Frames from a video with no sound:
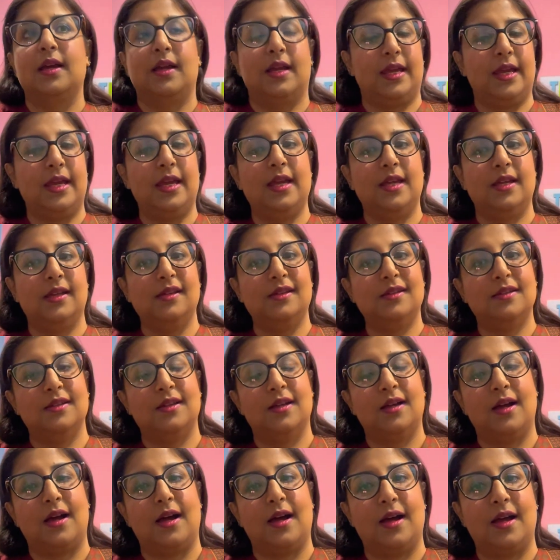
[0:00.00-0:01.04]
hit,
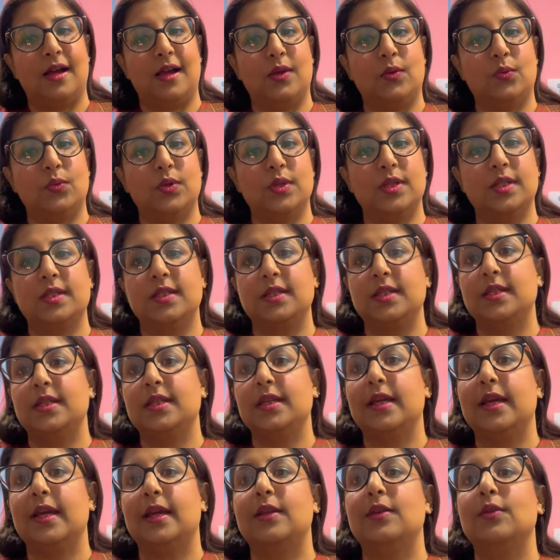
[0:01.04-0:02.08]
I was
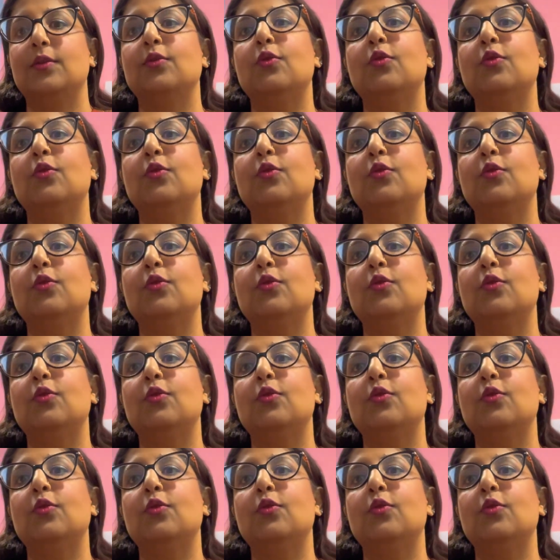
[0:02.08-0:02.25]
sitting at